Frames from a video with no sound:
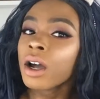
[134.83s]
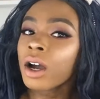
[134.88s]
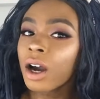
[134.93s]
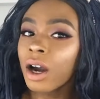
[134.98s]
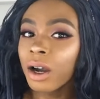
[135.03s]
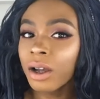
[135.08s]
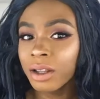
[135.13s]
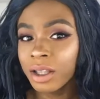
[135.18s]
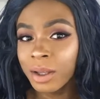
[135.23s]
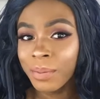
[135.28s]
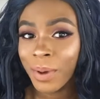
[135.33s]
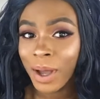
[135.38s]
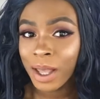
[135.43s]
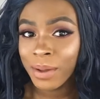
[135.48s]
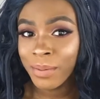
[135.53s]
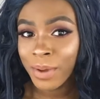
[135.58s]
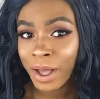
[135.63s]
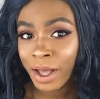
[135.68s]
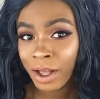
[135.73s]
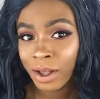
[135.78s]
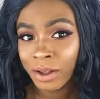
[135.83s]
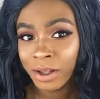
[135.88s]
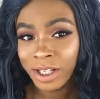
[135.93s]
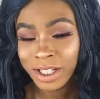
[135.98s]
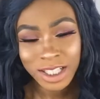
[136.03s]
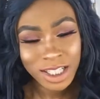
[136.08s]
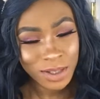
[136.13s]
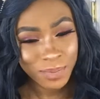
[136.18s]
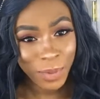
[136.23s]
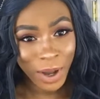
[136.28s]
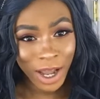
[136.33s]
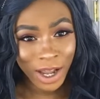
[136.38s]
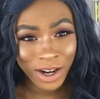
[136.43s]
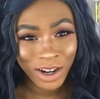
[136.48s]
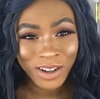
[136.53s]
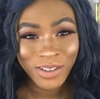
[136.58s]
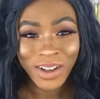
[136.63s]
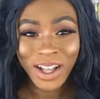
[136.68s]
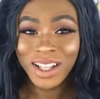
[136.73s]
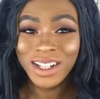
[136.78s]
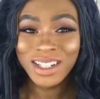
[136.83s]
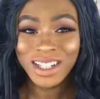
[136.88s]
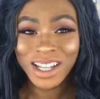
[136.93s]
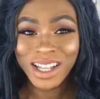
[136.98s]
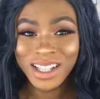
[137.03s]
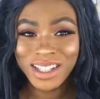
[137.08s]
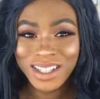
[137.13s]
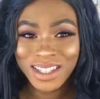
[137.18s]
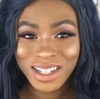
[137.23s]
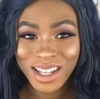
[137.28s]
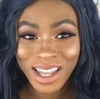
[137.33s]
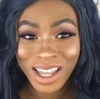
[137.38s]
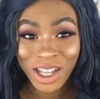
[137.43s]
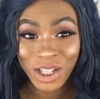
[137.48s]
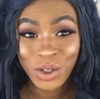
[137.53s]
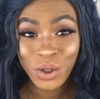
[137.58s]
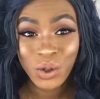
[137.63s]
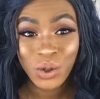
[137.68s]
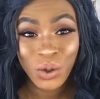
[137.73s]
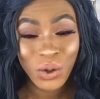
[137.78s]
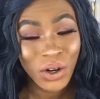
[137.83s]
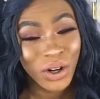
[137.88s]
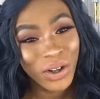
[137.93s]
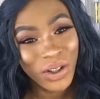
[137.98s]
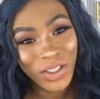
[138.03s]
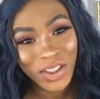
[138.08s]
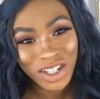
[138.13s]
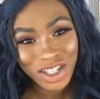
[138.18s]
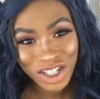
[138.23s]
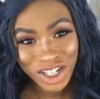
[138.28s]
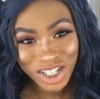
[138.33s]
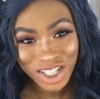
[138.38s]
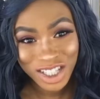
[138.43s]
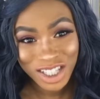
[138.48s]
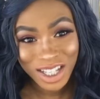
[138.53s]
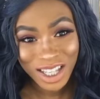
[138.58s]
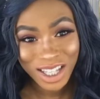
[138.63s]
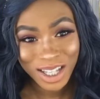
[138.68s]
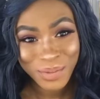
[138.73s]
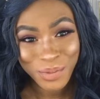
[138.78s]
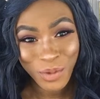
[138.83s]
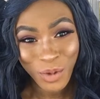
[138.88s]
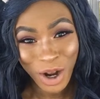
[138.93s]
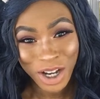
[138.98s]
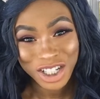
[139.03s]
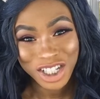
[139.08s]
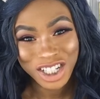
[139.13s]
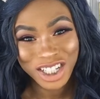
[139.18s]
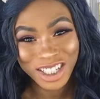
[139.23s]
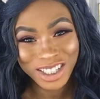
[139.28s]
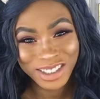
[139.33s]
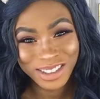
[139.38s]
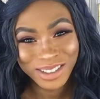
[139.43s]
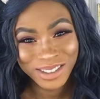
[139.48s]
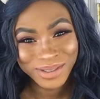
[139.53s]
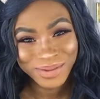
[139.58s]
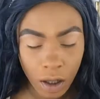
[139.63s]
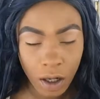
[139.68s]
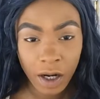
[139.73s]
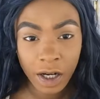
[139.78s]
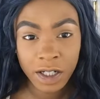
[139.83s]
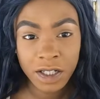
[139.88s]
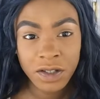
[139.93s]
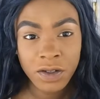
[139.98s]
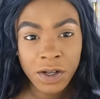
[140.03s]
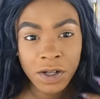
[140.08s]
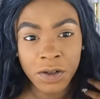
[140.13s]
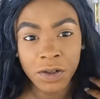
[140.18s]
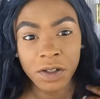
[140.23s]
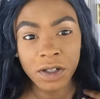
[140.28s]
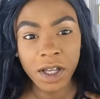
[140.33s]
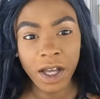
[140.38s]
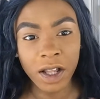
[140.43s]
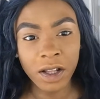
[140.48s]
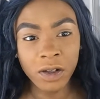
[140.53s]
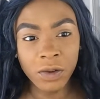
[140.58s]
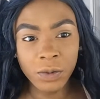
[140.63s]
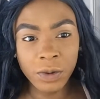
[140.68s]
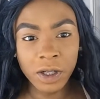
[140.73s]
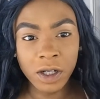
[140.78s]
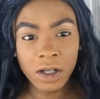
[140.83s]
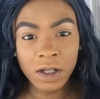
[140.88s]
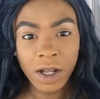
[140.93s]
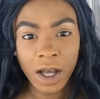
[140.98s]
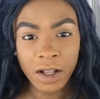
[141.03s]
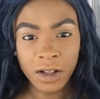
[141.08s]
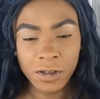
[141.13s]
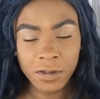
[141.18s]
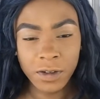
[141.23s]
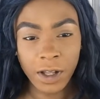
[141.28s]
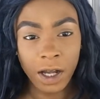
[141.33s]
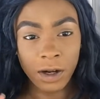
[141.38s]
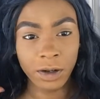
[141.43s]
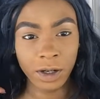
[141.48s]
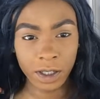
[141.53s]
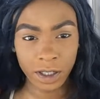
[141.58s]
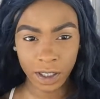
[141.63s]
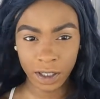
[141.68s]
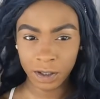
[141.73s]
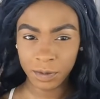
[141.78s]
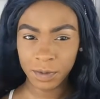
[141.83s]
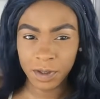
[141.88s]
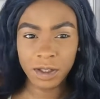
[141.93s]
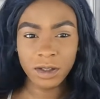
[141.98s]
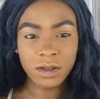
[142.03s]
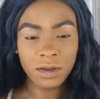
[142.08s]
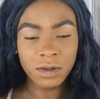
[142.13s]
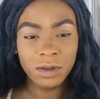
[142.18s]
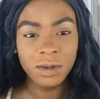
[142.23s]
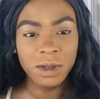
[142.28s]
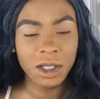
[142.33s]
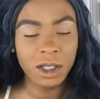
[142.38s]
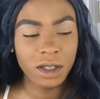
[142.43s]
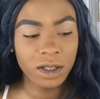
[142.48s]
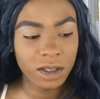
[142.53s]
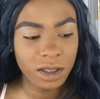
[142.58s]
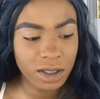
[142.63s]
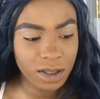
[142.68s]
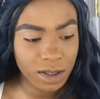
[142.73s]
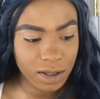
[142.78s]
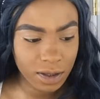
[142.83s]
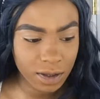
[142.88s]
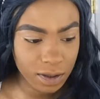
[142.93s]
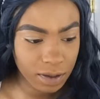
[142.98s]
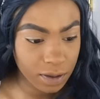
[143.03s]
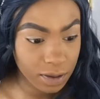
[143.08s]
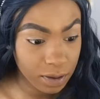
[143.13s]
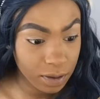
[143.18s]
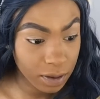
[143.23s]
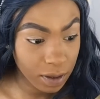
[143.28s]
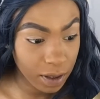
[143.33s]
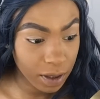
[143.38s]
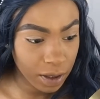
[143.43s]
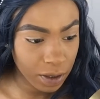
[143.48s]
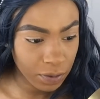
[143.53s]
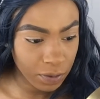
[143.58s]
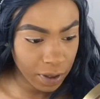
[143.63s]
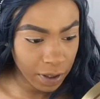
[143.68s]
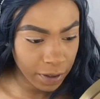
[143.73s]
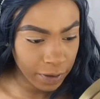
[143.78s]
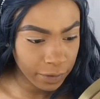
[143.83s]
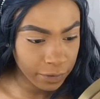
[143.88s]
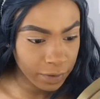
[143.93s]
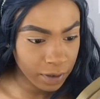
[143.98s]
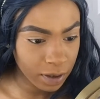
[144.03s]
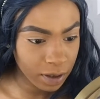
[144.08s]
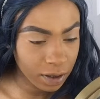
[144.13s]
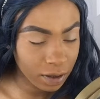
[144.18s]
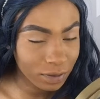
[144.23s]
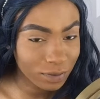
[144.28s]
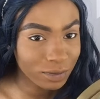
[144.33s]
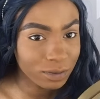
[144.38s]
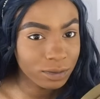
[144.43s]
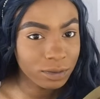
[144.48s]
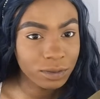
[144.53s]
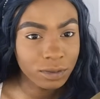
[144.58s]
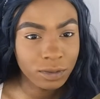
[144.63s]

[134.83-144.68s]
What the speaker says: Carli Bybel inspired Valentine's Day tutorial, then just keep watching. Alright, so I know I look hella weird and hella flat right now, but it's only because I don't have any